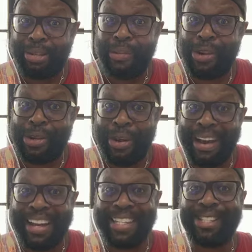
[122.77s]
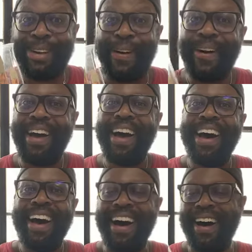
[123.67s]
for you guys. So
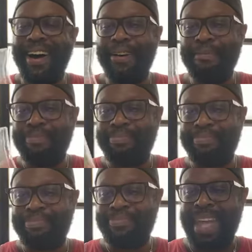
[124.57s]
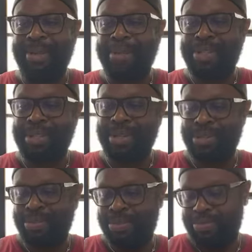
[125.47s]
that was
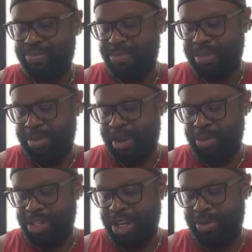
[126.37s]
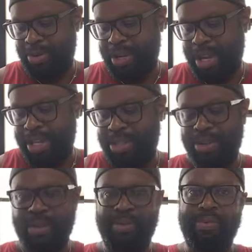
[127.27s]
something I want to share with you guys.
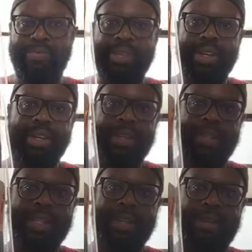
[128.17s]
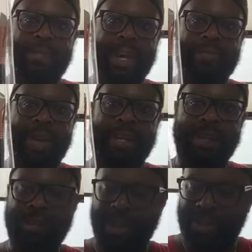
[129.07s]
So these are made by
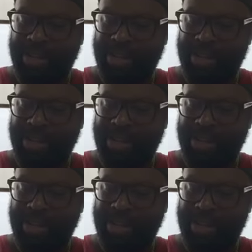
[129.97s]
Utrick.